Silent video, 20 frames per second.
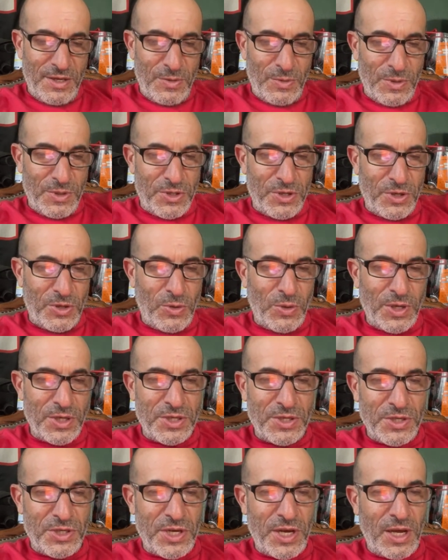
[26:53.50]
What's your
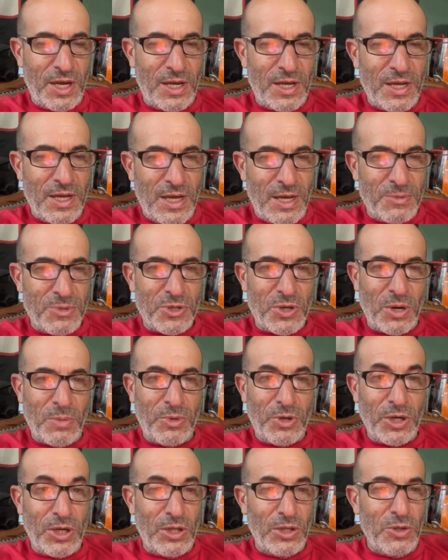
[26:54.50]
question, Jay? I'm sorry, I'm
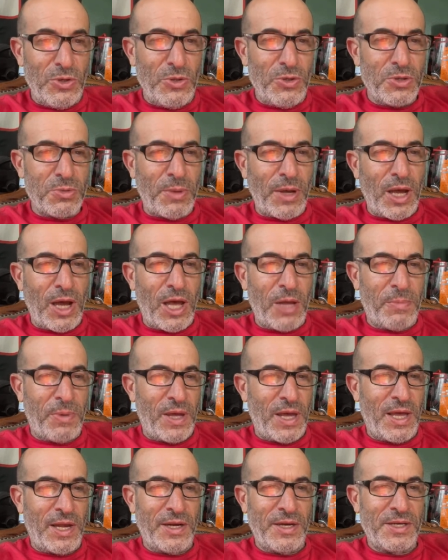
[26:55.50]
gonna lose my
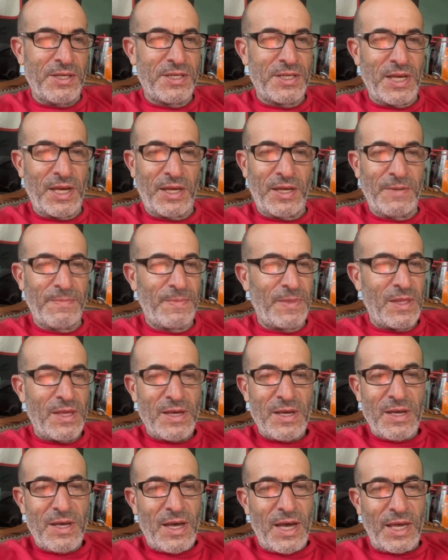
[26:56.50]
iPad in a second.
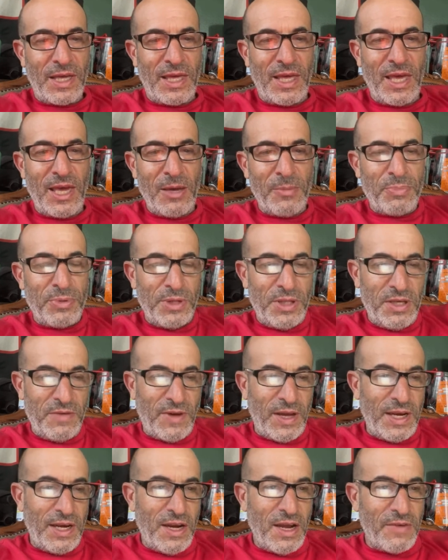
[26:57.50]
I can't believe
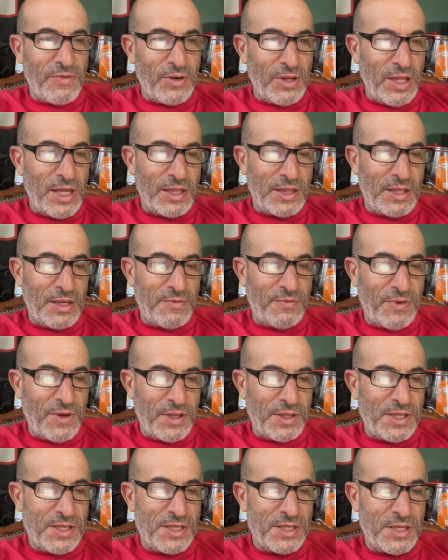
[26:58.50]
I never let
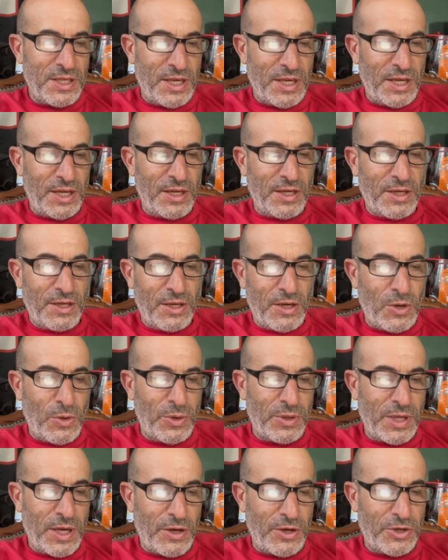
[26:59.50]
this thing go
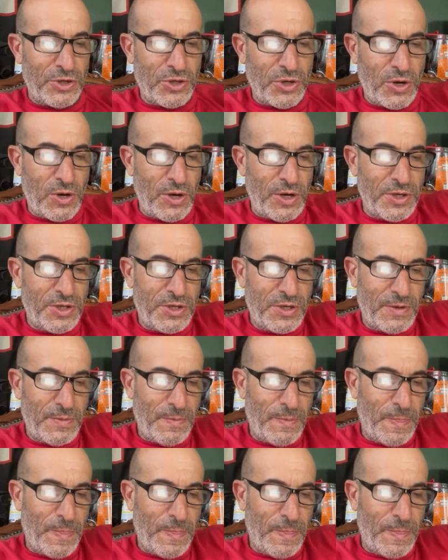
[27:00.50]
without a charge.